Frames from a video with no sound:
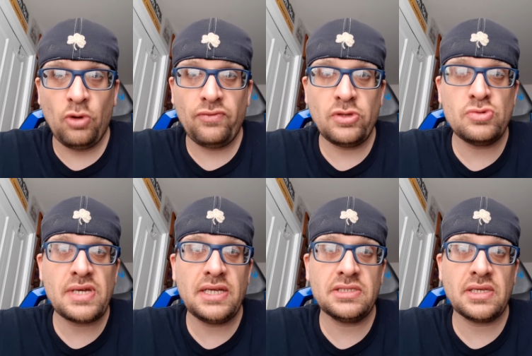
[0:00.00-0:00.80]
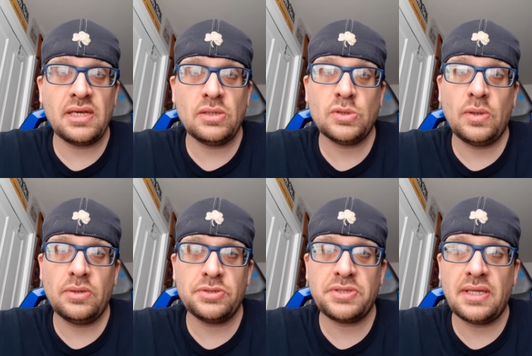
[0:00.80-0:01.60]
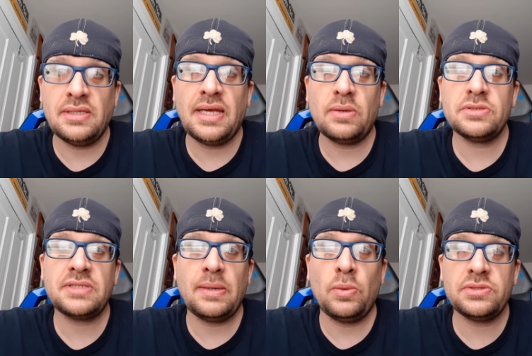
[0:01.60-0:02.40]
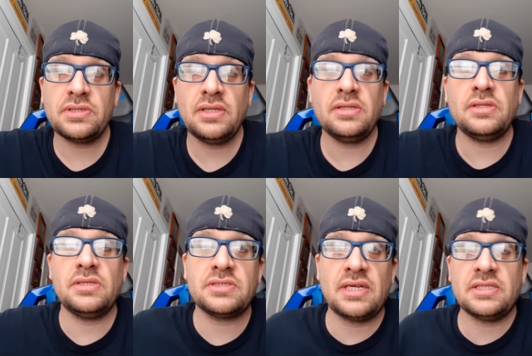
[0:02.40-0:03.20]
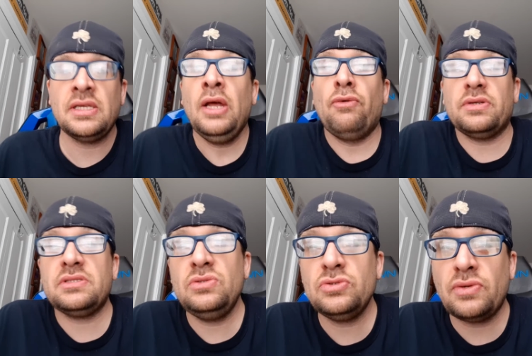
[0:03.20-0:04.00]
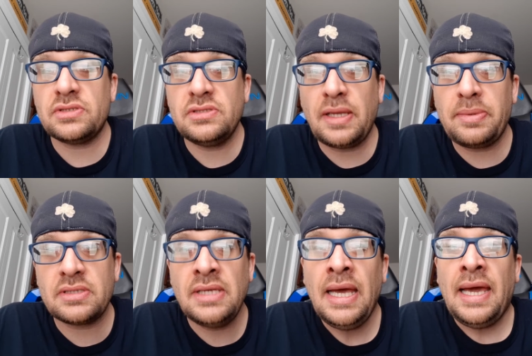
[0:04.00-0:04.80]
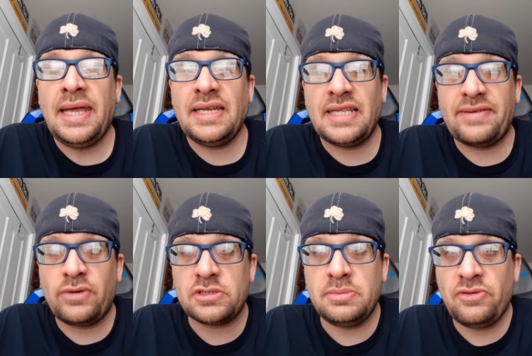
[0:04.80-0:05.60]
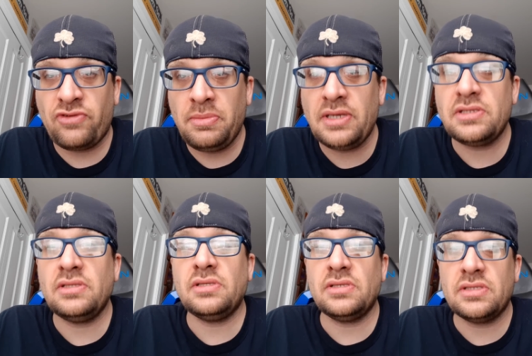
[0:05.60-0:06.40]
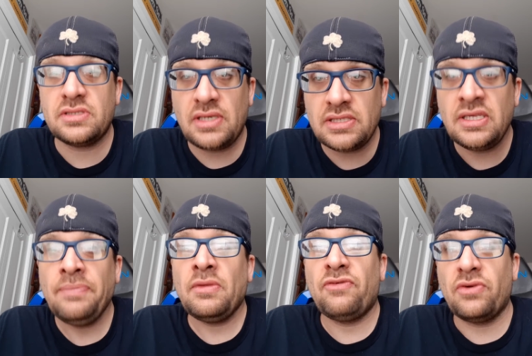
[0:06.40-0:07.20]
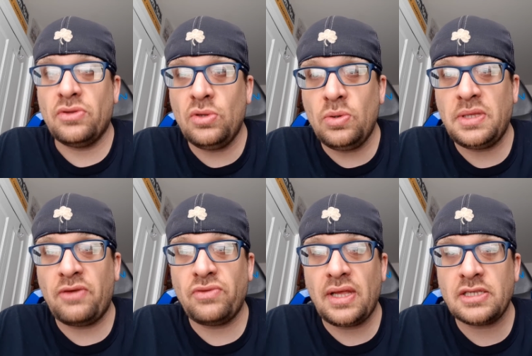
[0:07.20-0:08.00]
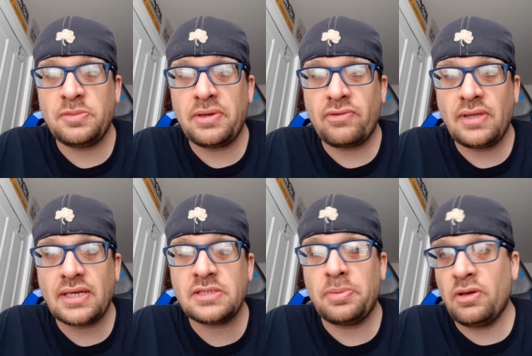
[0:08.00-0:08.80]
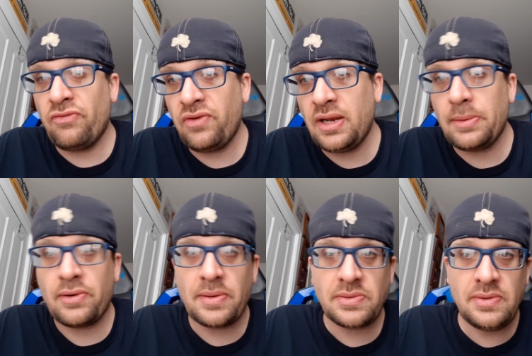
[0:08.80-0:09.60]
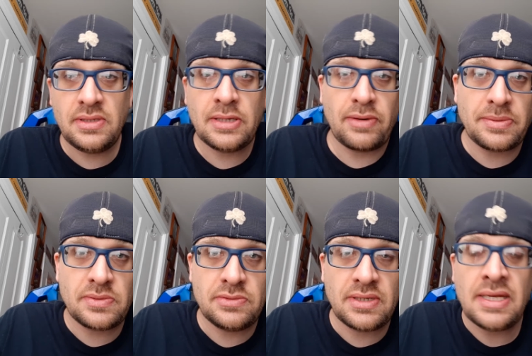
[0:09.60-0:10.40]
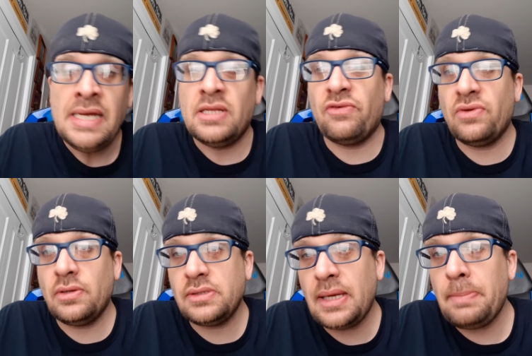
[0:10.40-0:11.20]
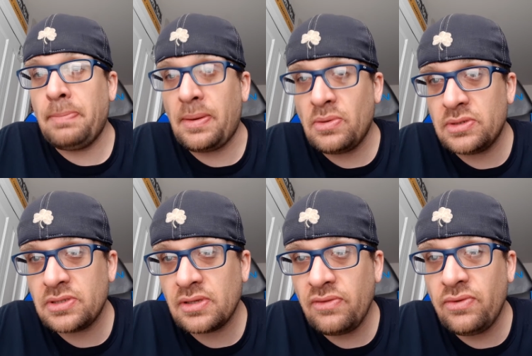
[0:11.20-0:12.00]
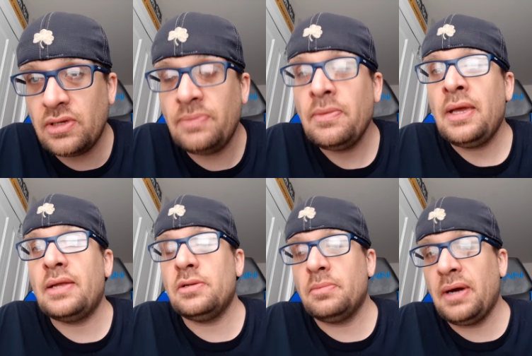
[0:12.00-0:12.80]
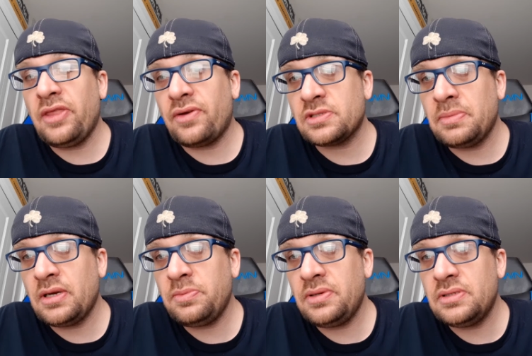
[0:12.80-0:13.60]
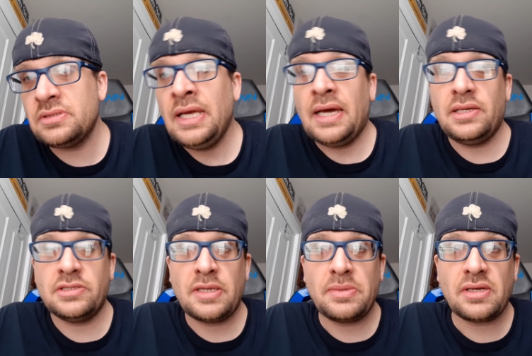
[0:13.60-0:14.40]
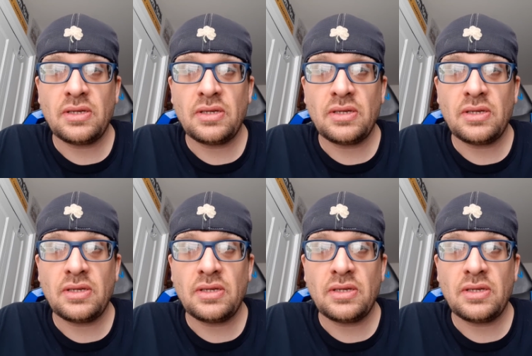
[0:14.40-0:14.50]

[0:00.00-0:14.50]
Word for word: Hopefully you guys and girls will understand. Now it's time once again to discuss wrestling news, wrestling topics, and a lot of awesome information to discuss for you. Now if you like, sit back, relax, put your feet out, grab some meat, grab some drink. Now if you don't like that, maybe you want to talk to villain and hear my thoughts, my opinions on the subject.